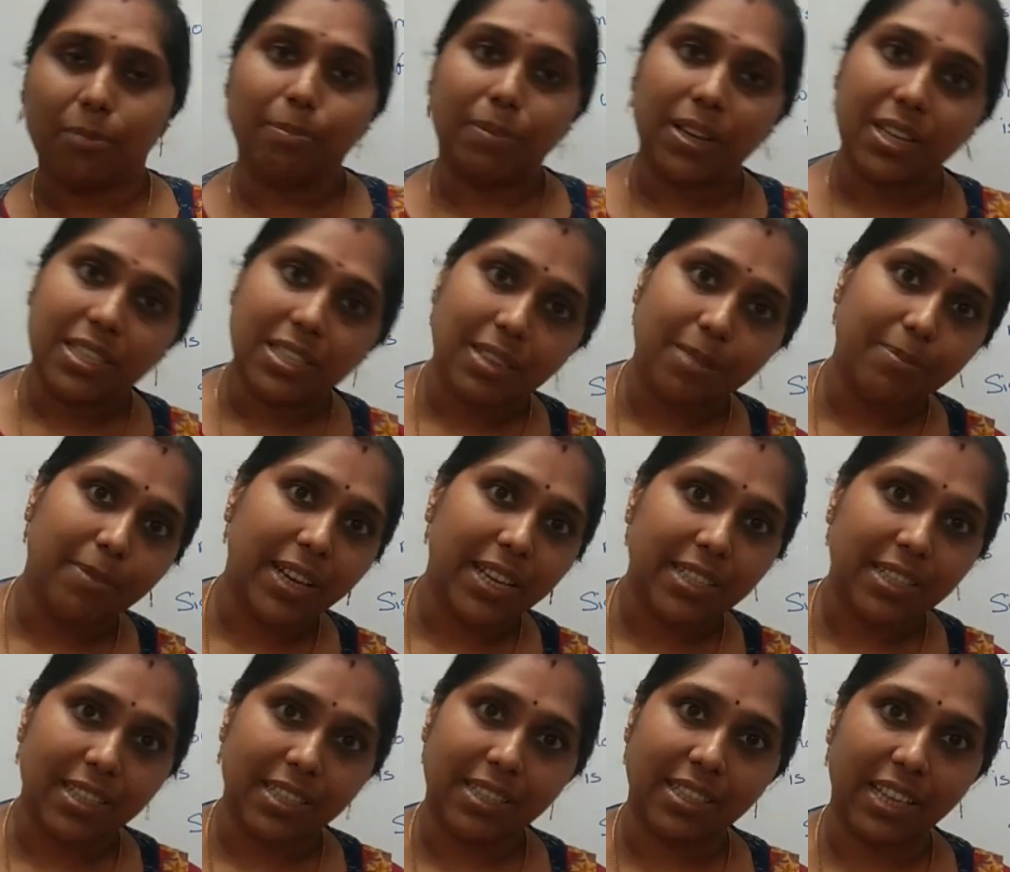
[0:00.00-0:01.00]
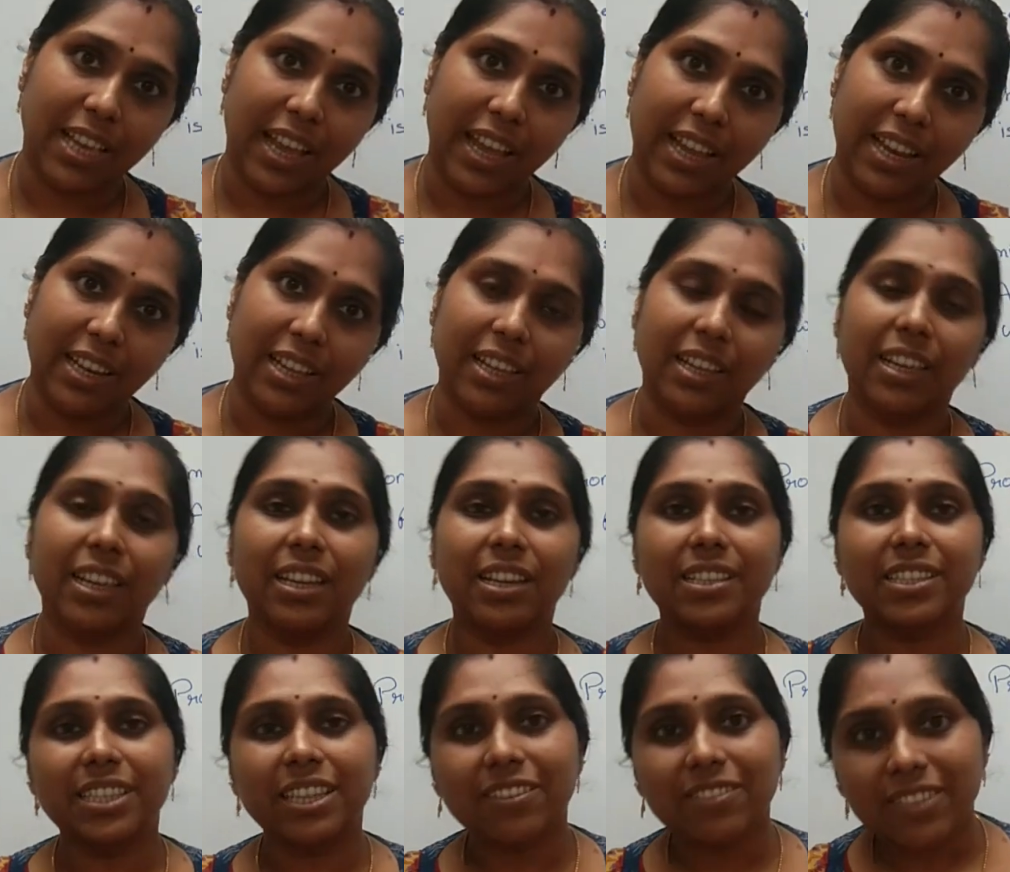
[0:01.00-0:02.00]
A person makes a sale, he
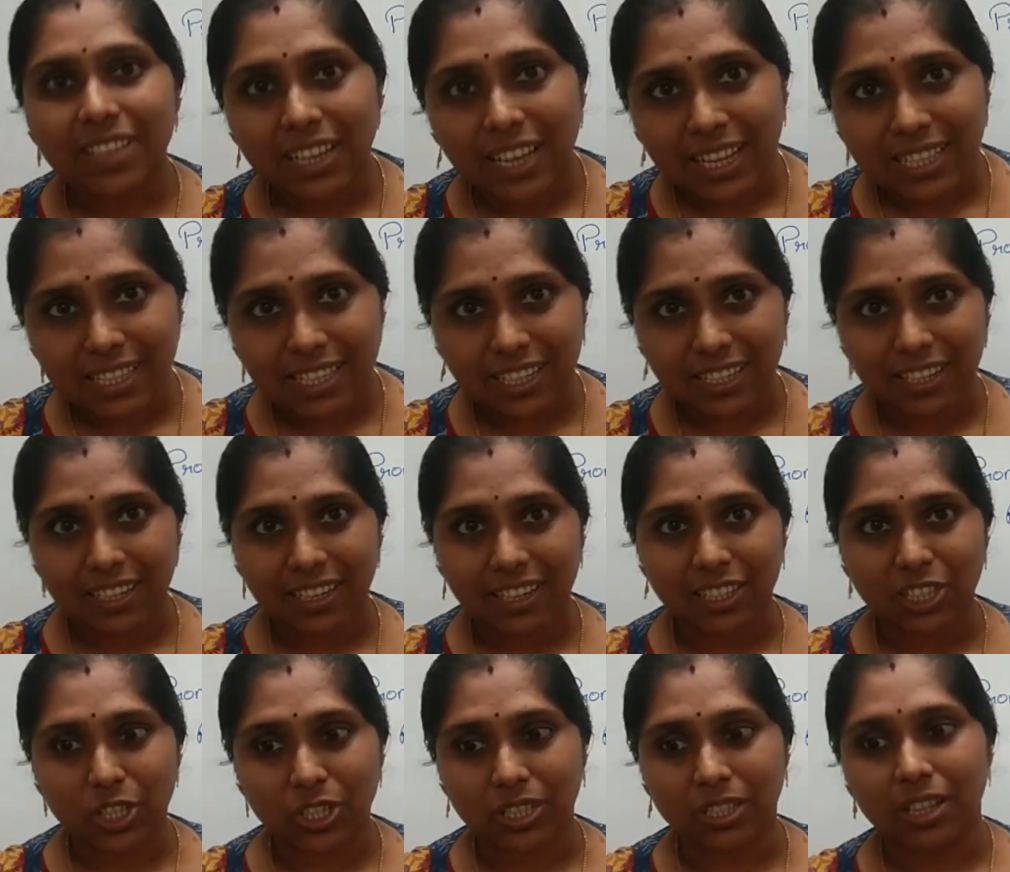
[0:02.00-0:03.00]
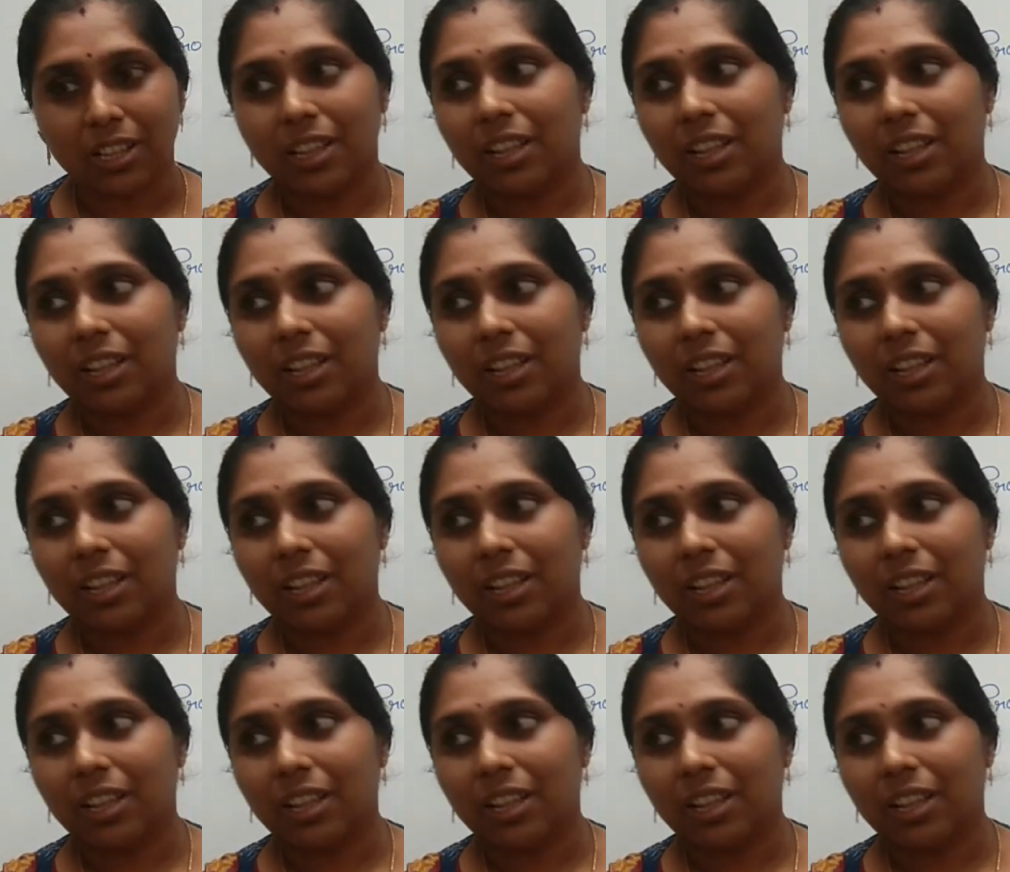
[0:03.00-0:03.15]
receives a consideration.